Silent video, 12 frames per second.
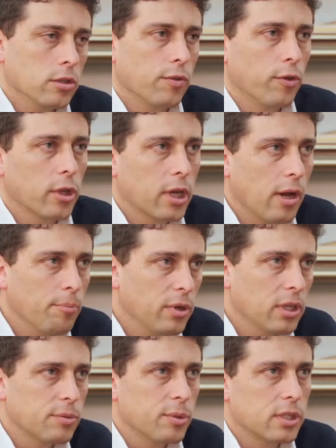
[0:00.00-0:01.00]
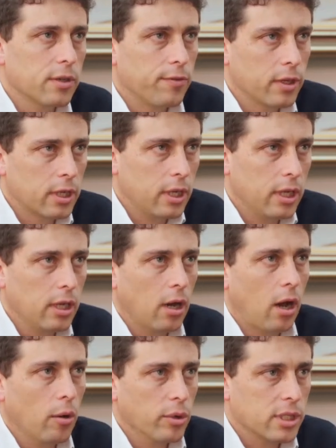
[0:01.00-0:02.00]
So for the company specifically,
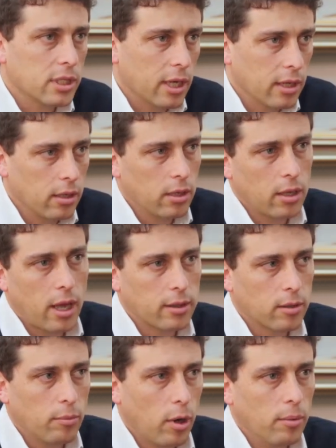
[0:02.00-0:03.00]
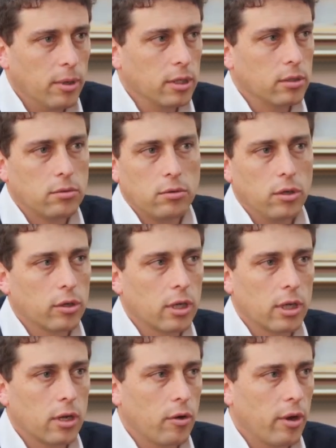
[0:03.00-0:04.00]
I always say at the moment, you're
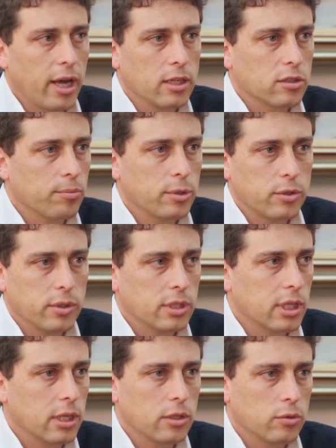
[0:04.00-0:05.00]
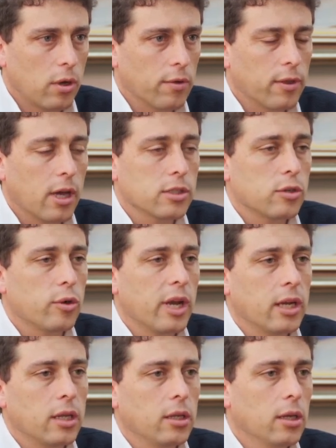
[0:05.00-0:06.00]
looking at a range of between 10 and 12,000
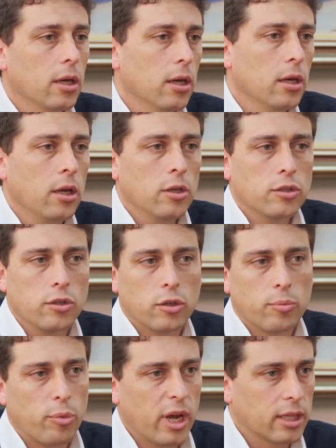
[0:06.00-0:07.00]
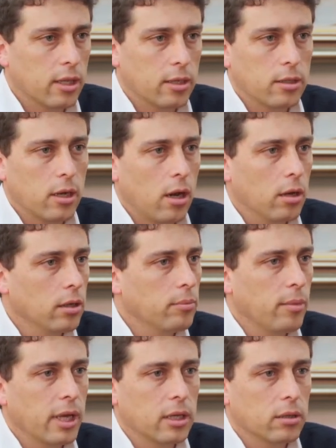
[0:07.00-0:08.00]
Rand a year. So you could break that down
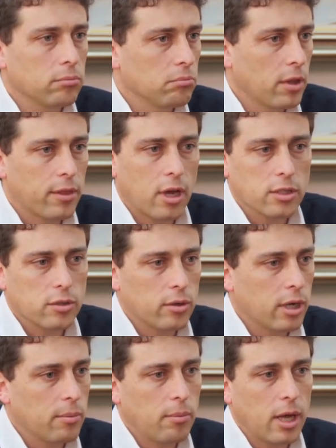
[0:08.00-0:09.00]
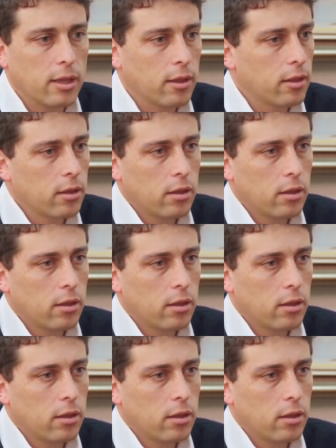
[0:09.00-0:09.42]
and make it 1,000 Rand a month.